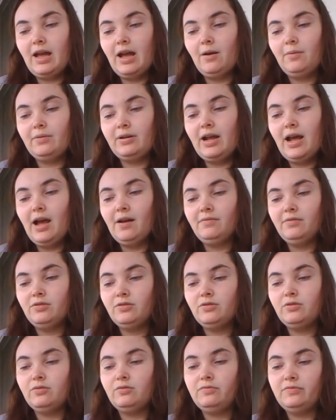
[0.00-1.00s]
I would have
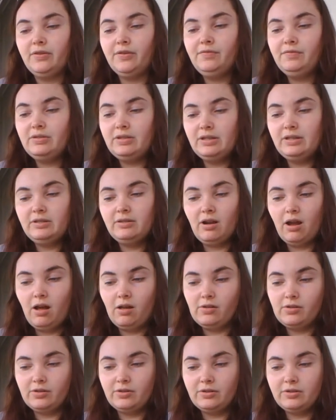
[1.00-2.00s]
to do
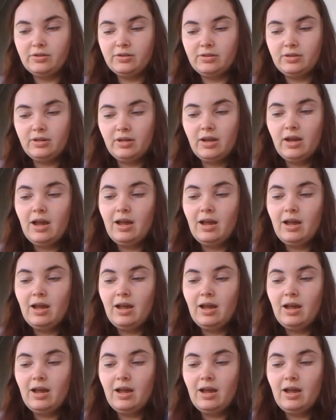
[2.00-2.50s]
$15